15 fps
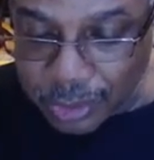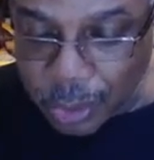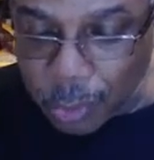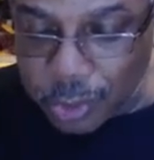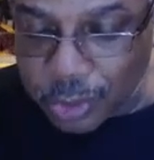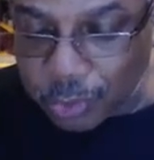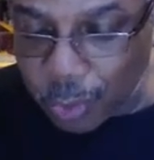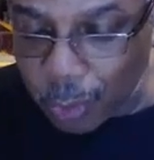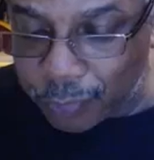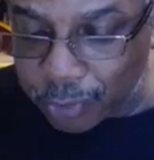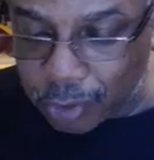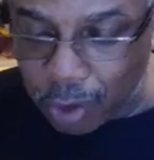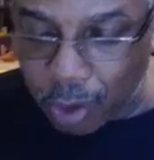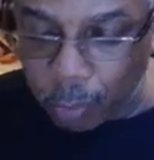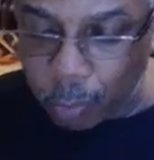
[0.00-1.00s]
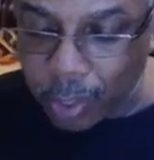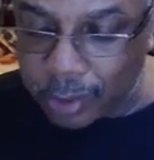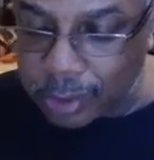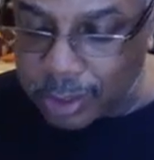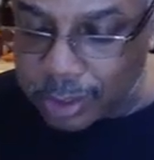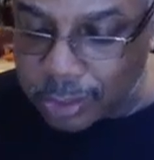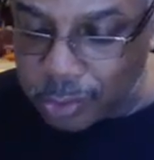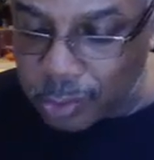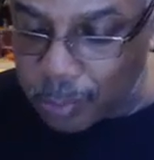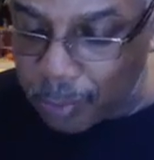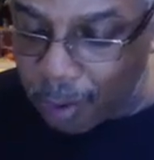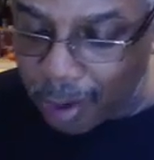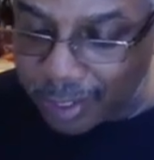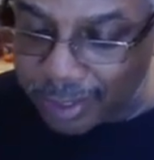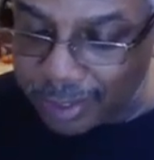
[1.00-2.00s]
Tony drove the car recklessly through the
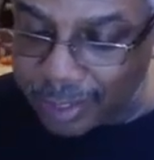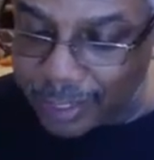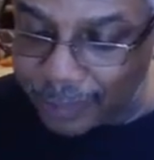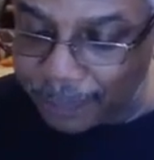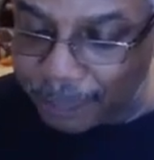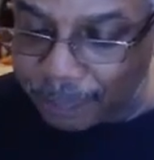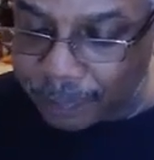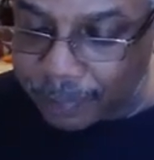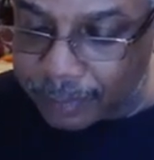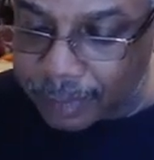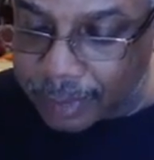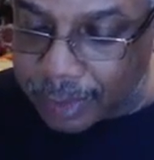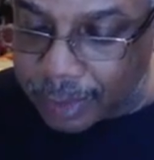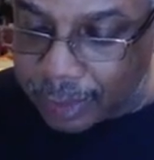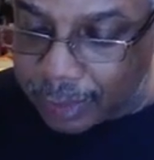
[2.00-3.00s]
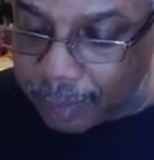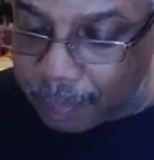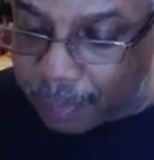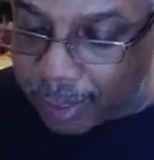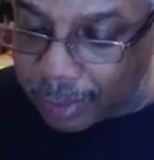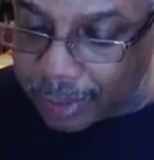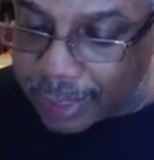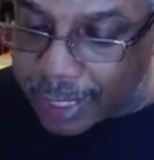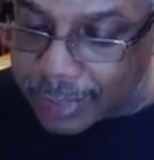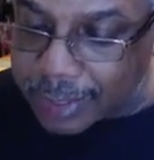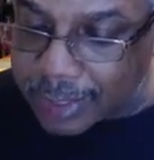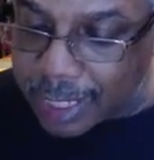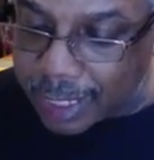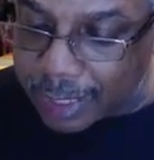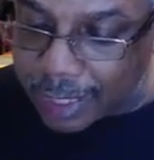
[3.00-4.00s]
parking deck. He barely
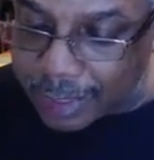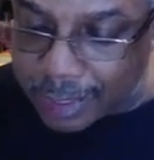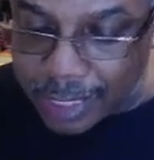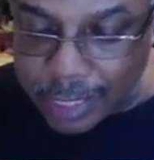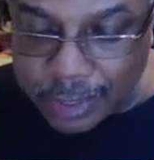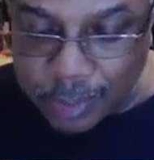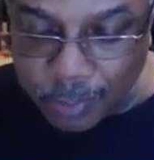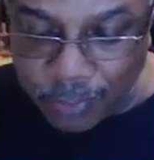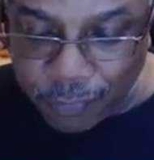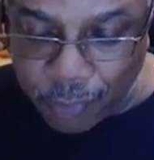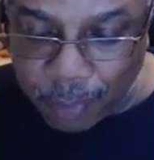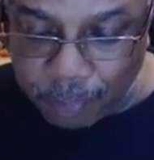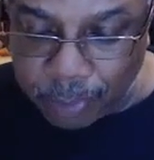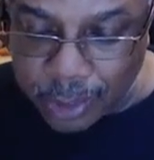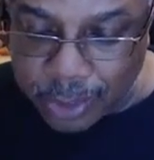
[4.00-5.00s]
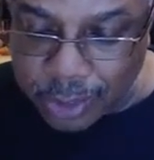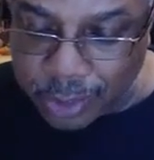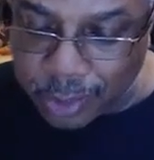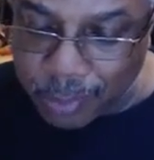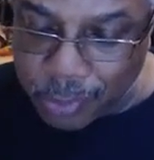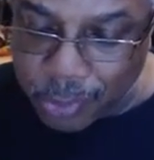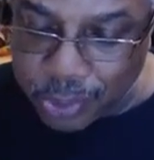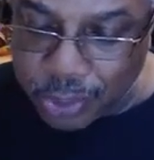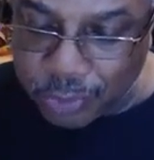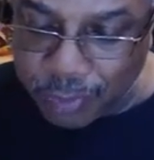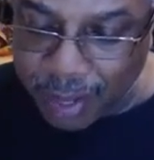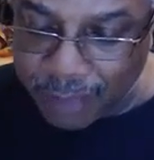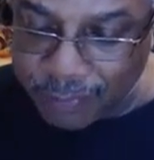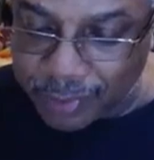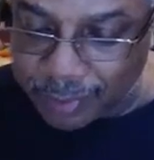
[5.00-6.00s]
hesitated at the exit before plunging into morning
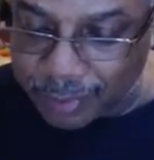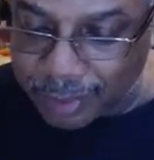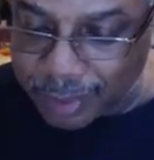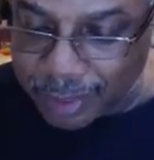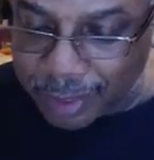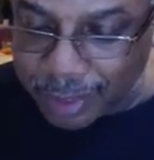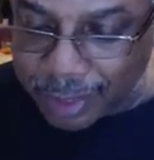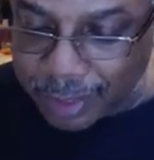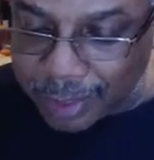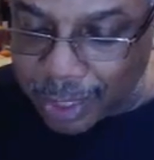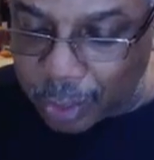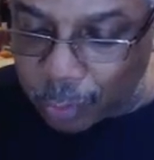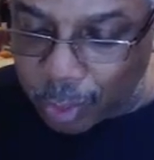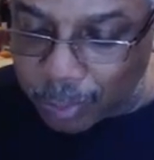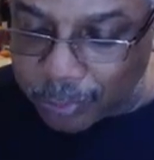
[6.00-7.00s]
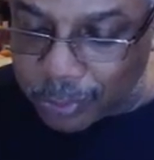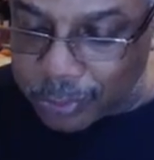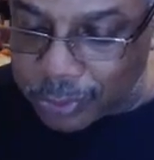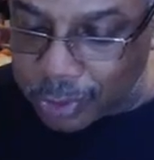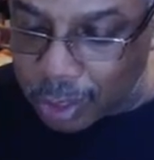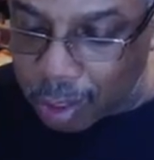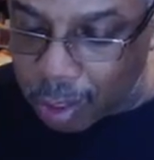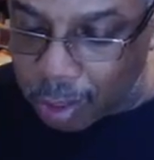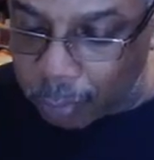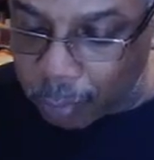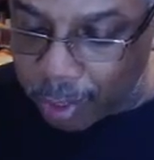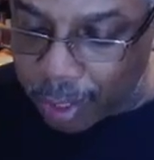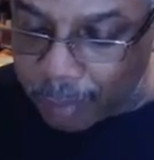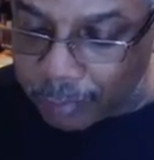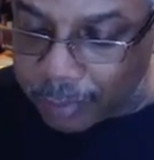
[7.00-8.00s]
traffic. They crept onto the
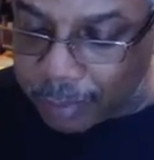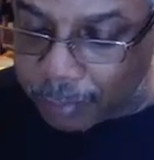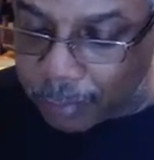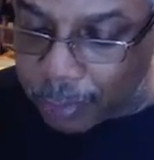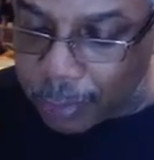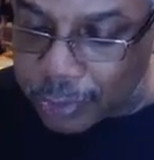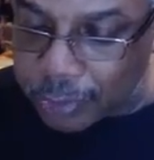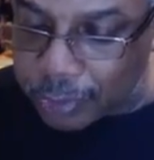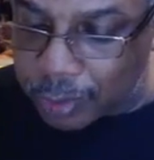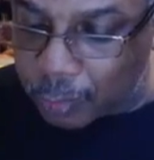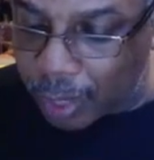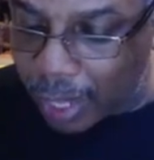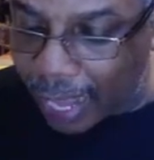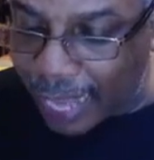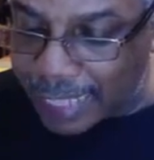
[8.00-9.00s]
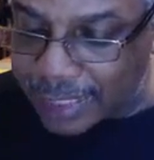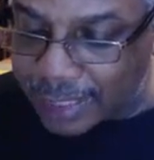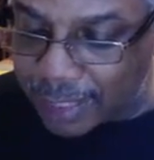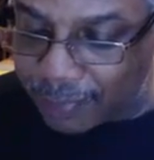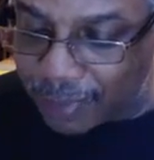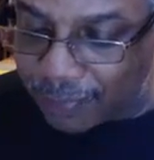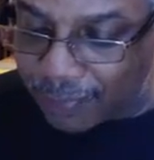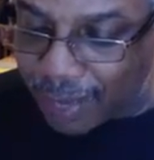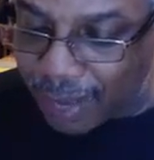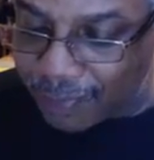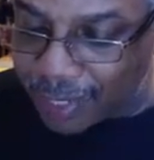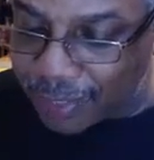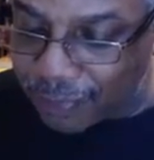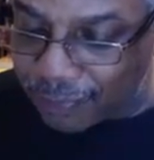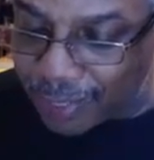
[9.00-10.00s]
on-ramp, then merged on the
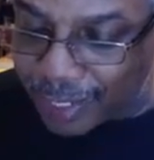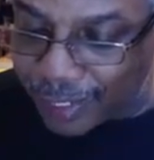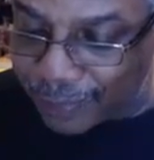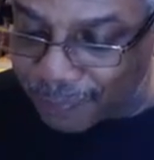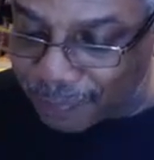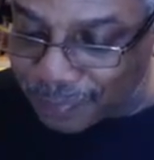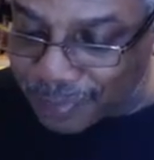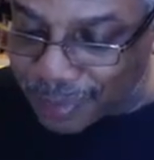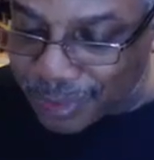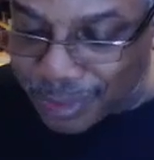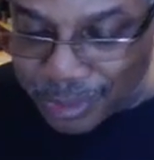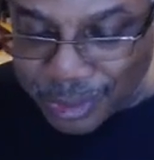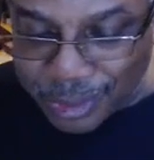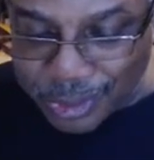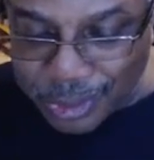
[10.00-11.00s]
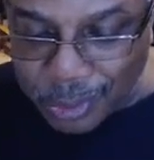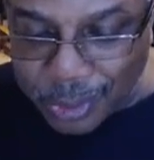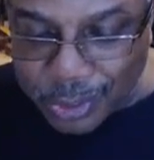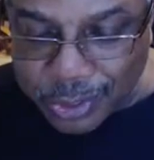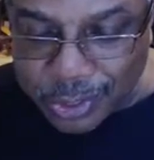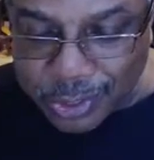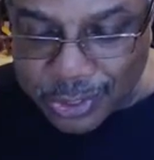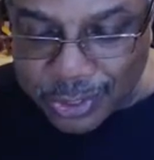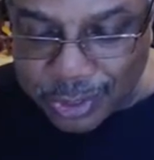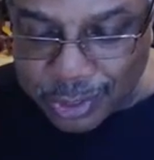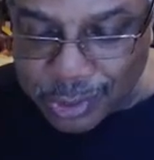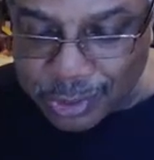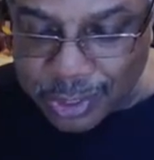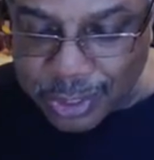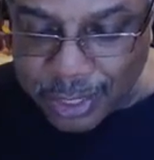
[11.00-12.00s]
I-75-85. Tony took
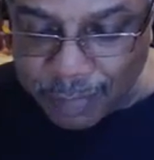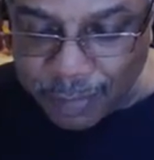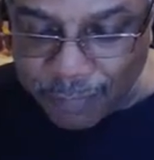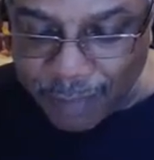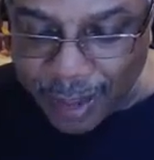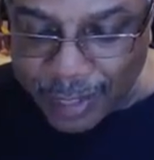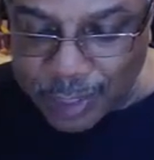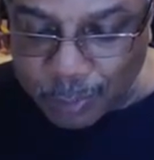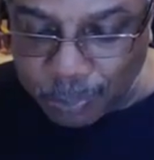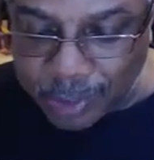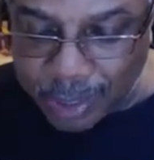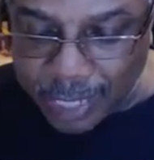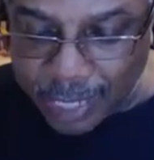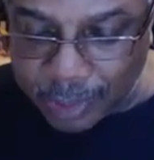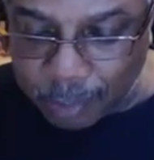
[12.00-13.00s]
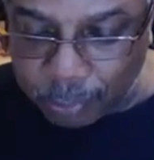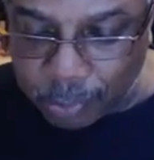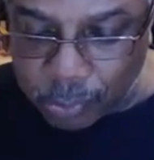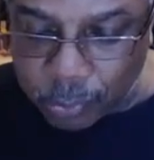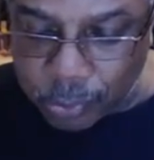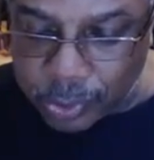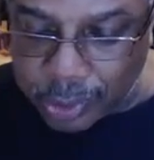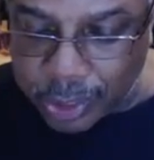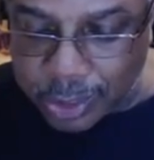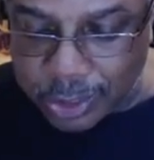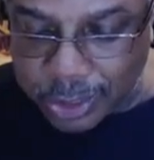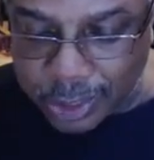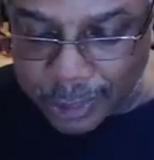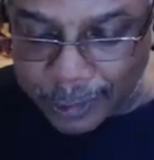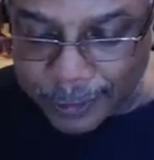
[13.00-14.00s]
the 75 split at the Brookwood
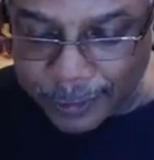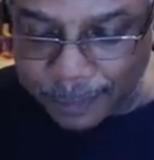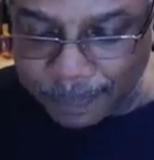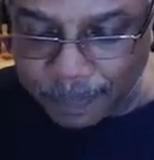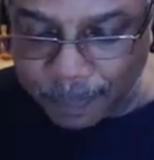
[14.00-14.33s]
interchange.